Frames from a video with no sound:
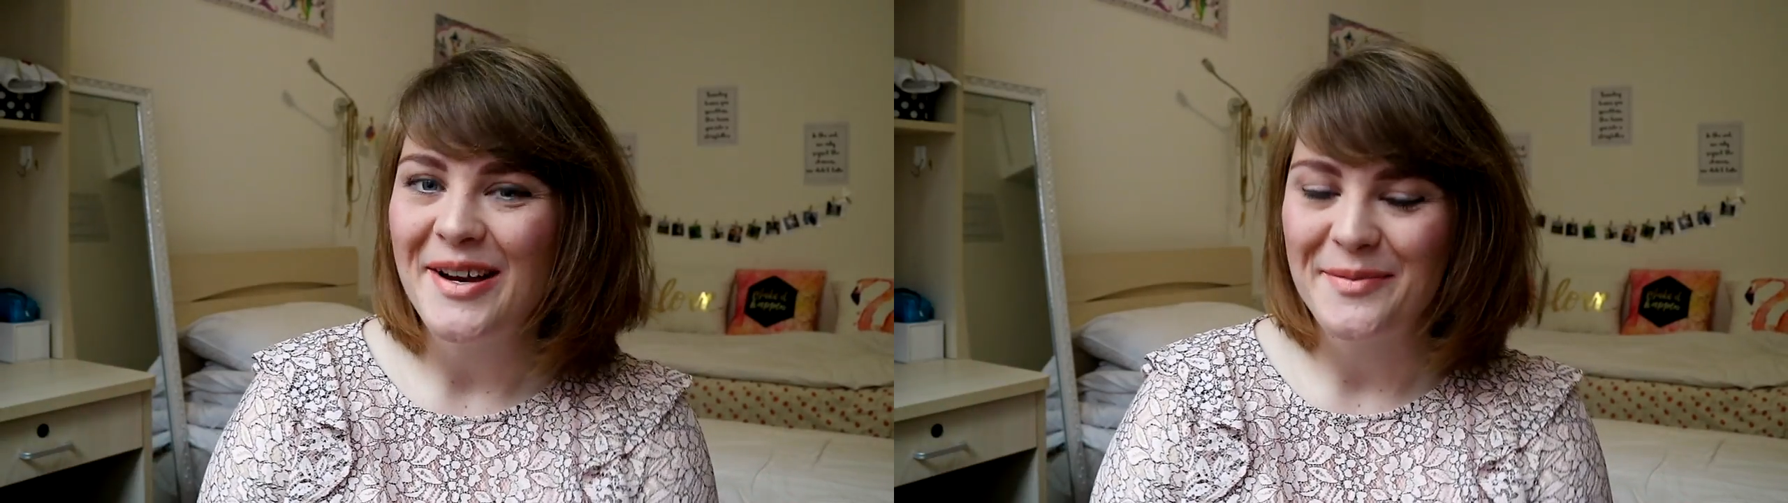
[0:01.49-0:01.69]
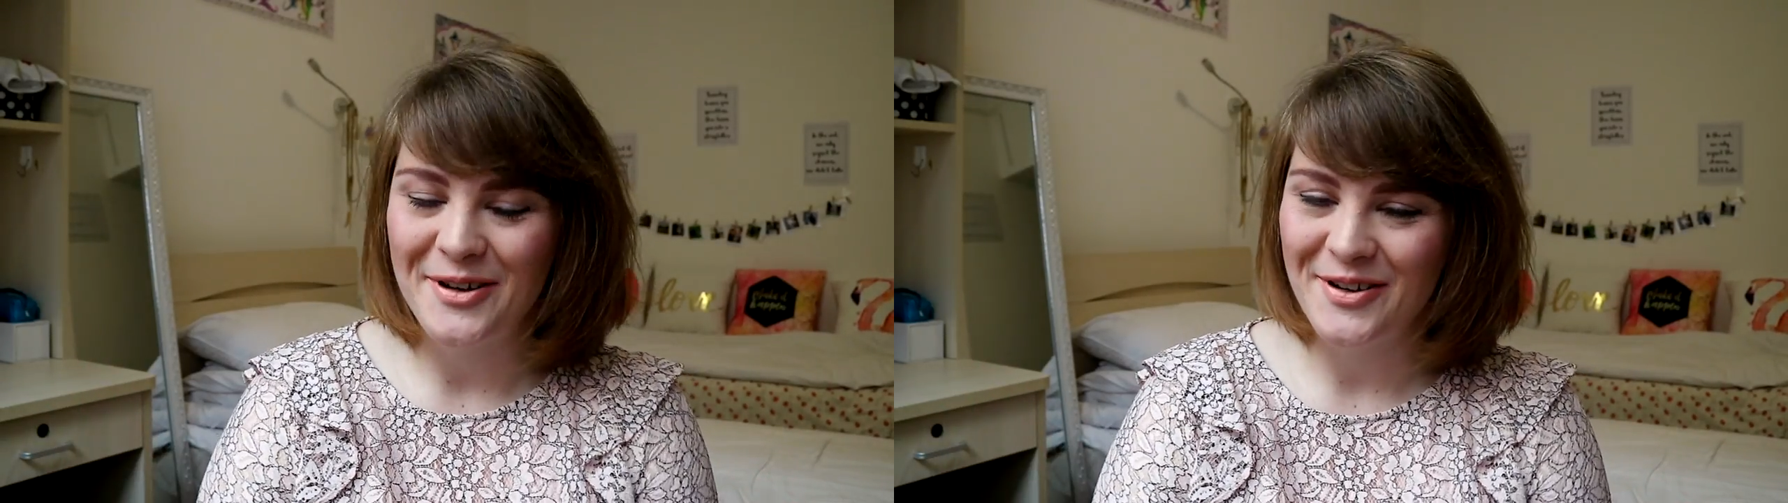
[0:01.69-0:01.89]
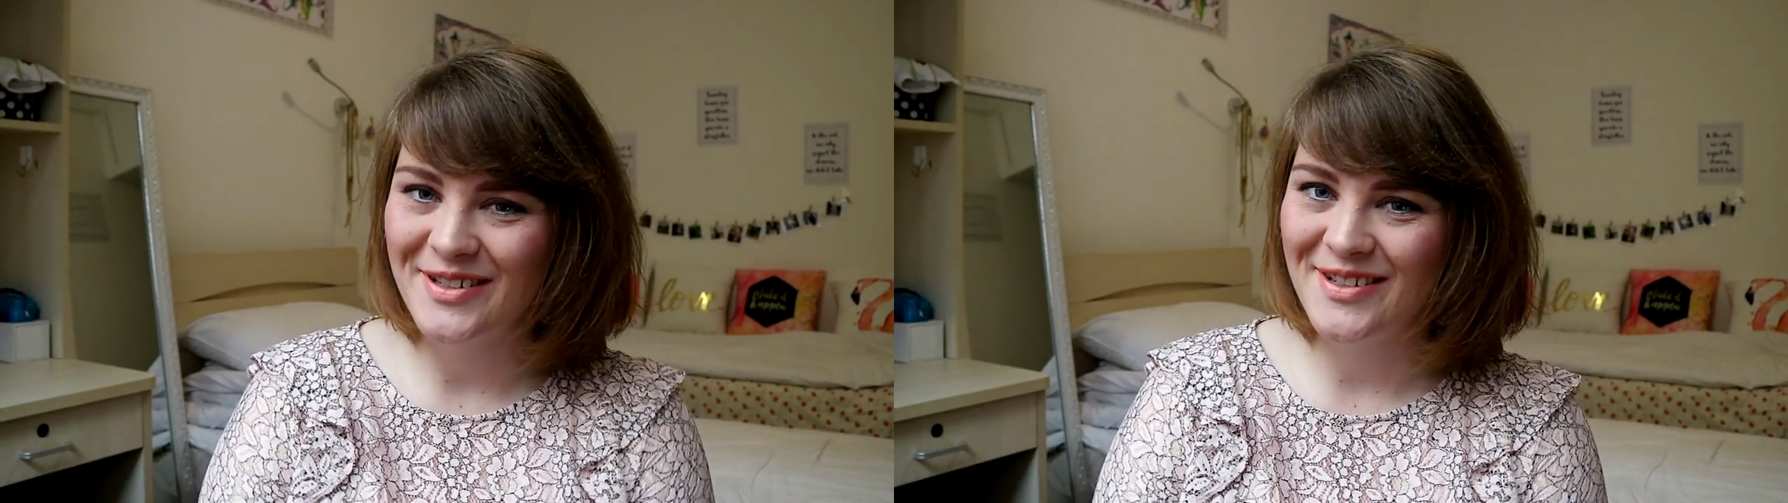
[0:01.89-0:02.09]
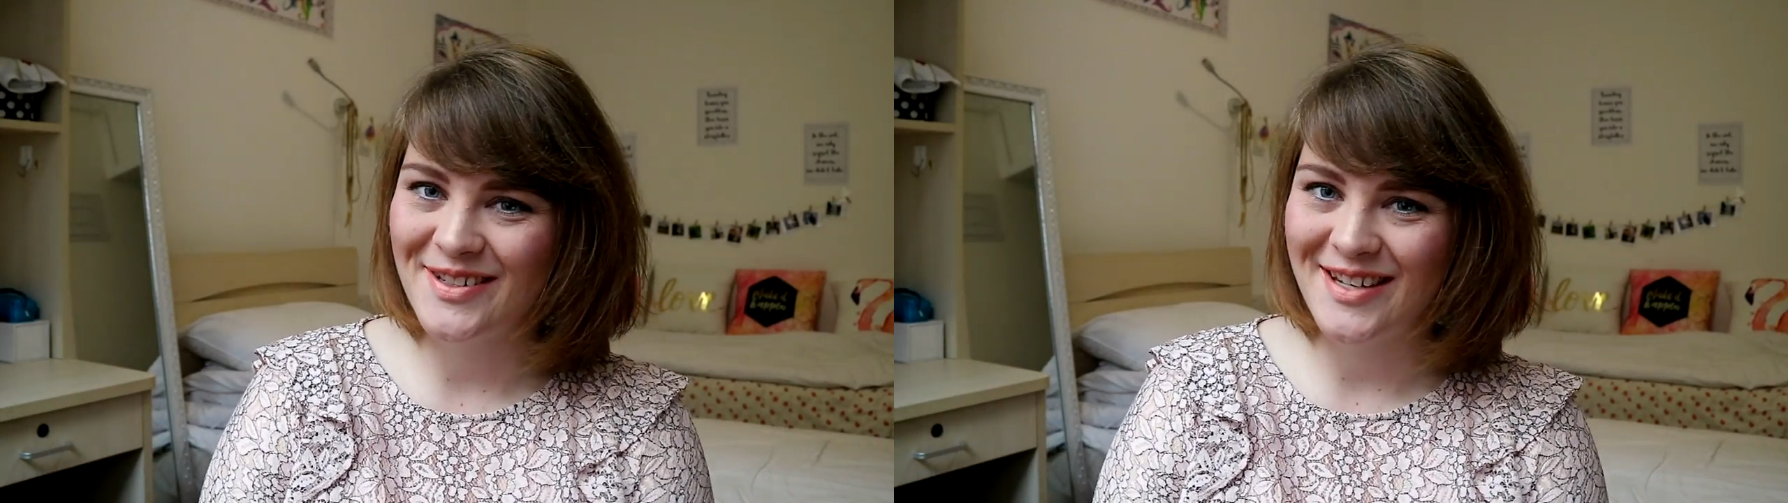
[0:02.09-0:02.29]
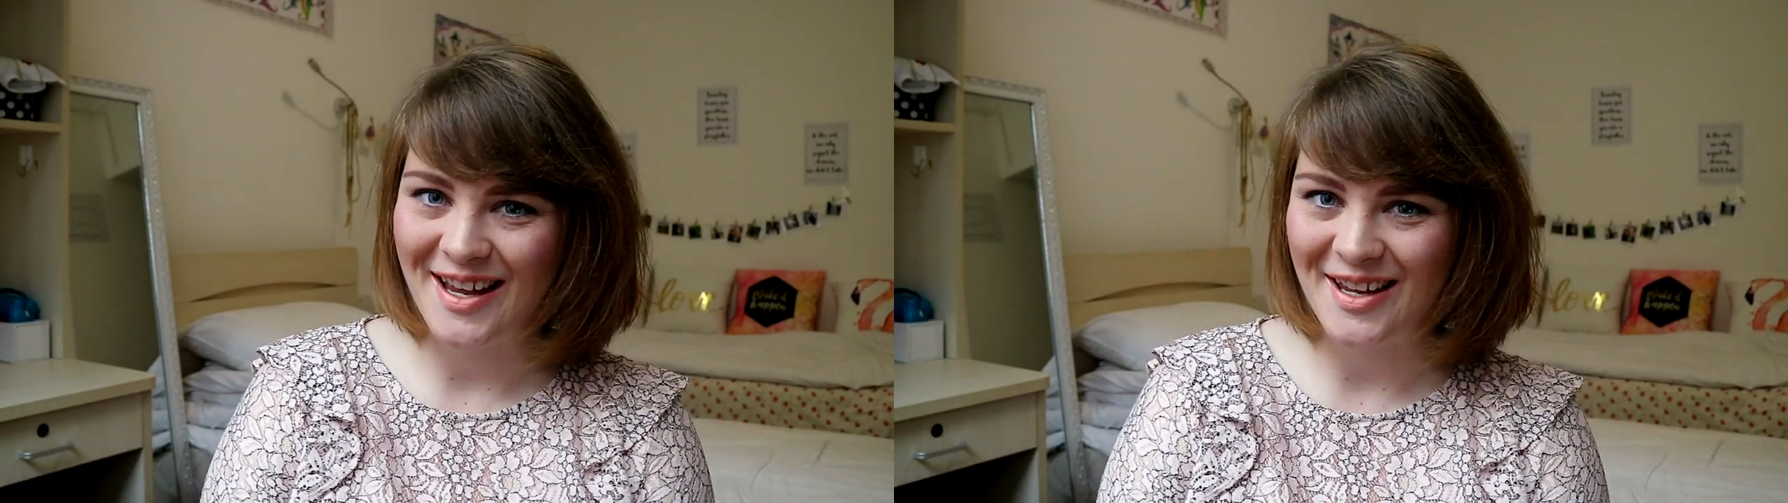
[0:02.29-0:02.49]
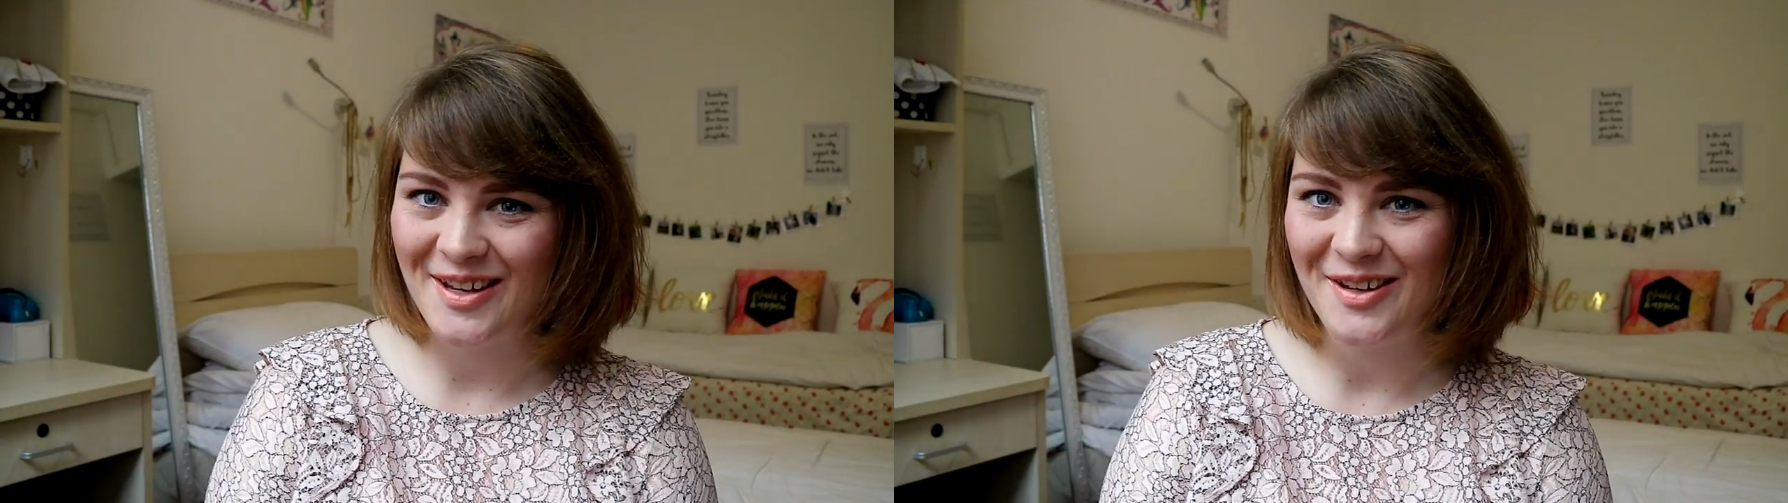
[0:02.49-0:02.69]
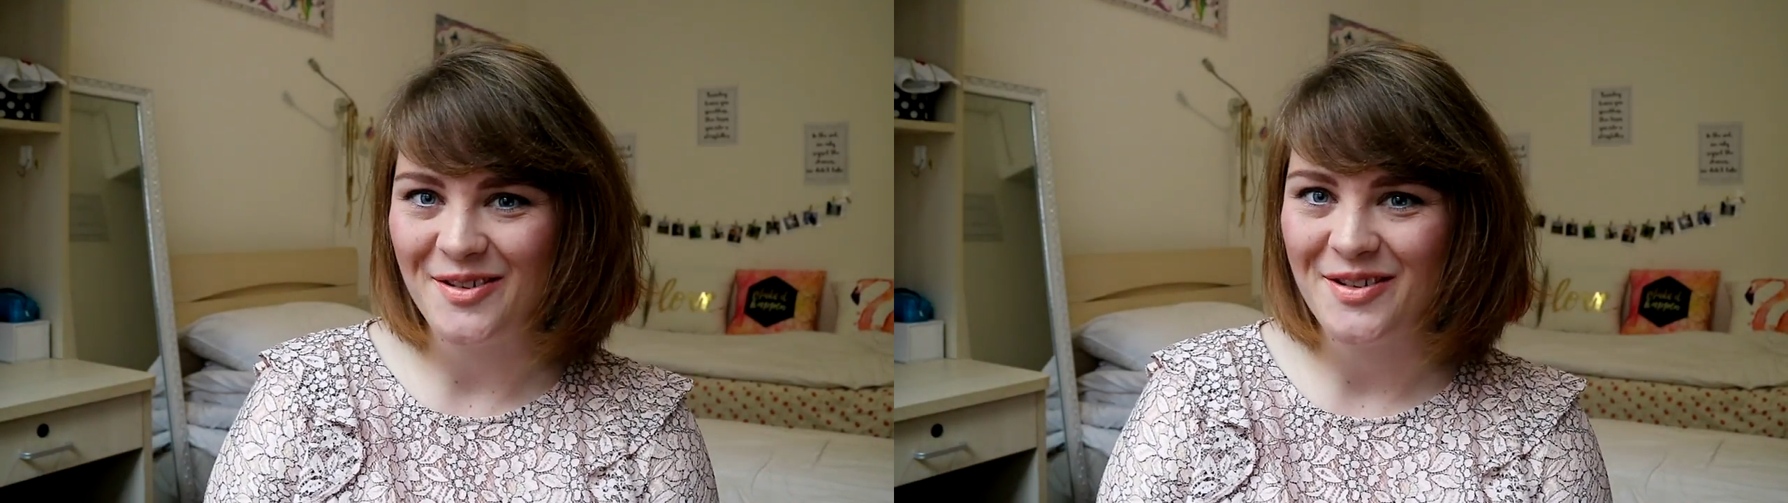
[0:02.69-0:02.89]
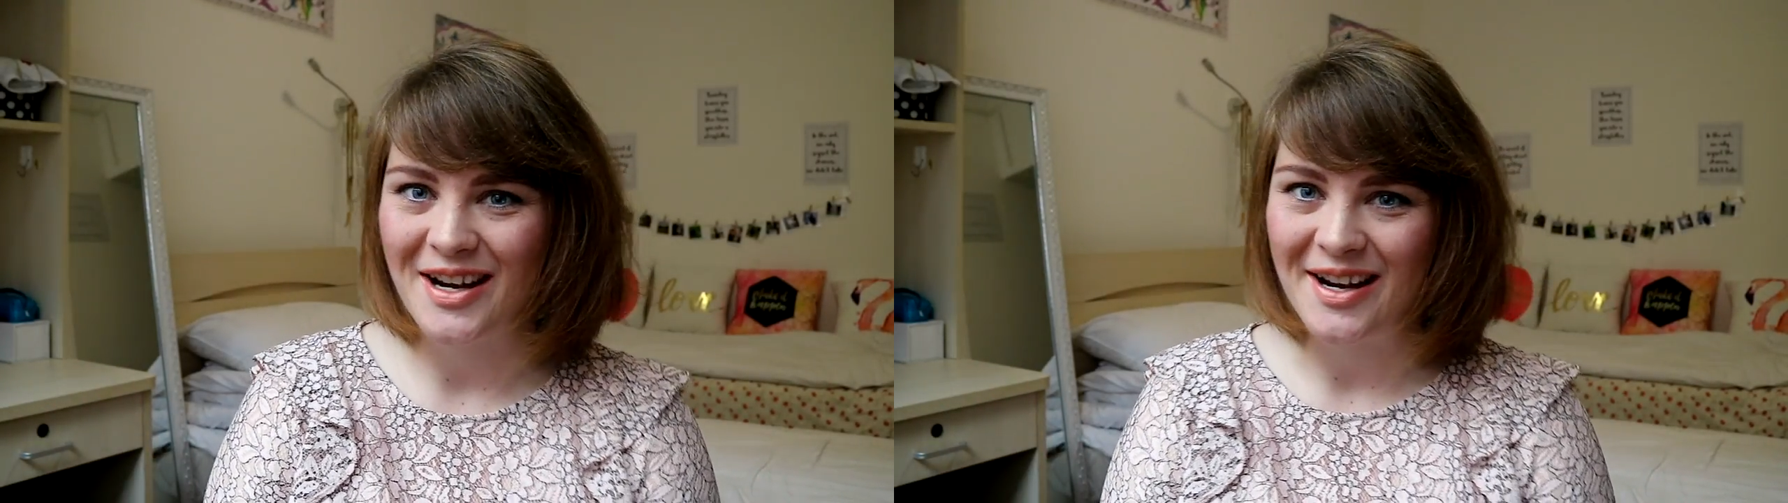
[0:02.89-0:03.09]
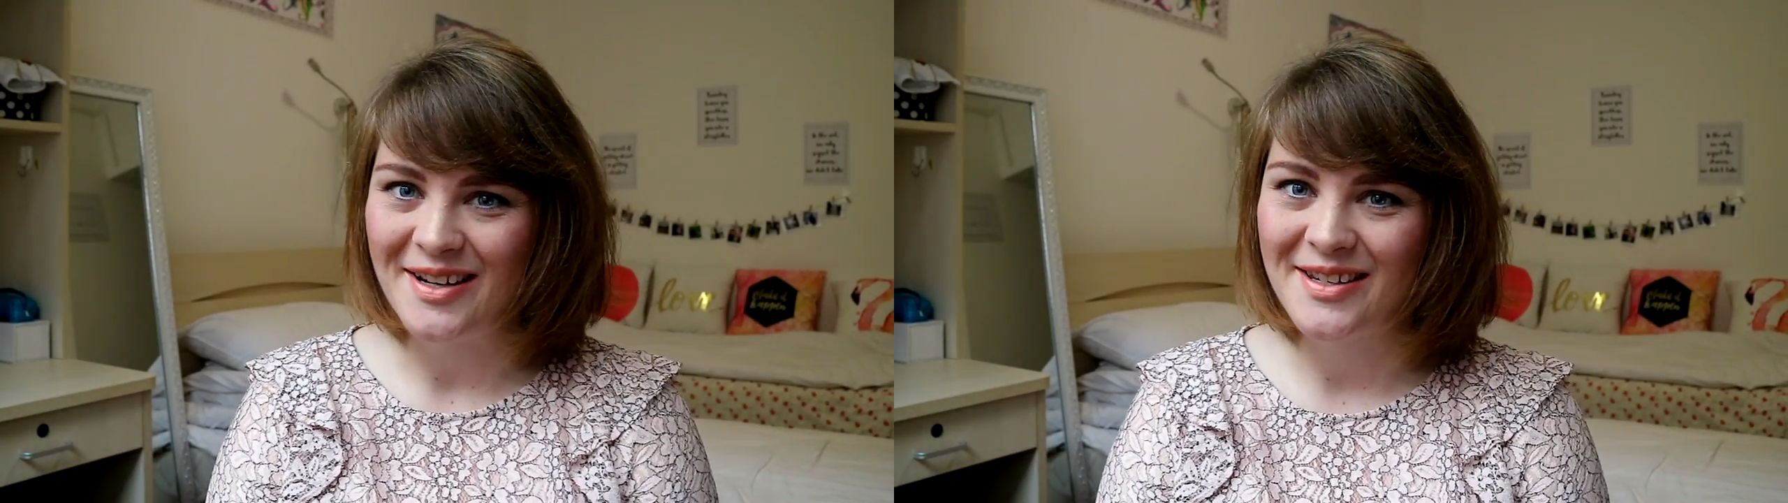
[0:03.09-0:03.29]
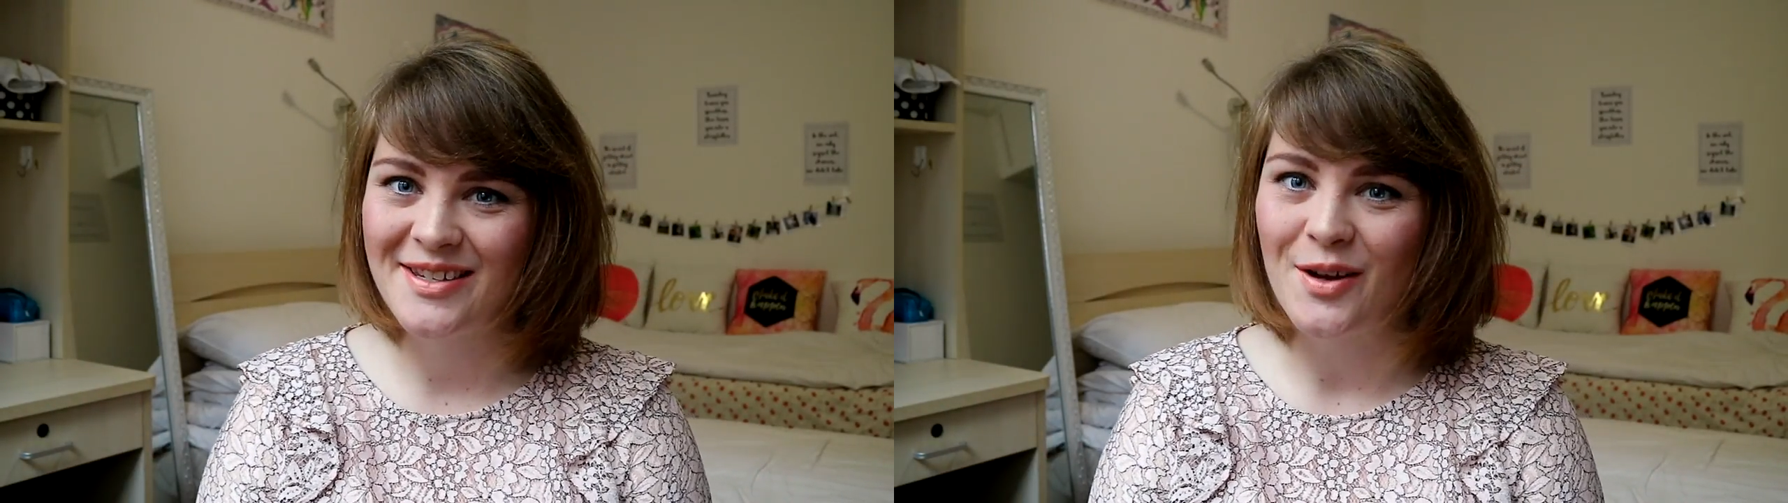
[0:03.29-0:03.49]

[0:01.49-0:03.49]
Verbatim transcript: am going to tell you guys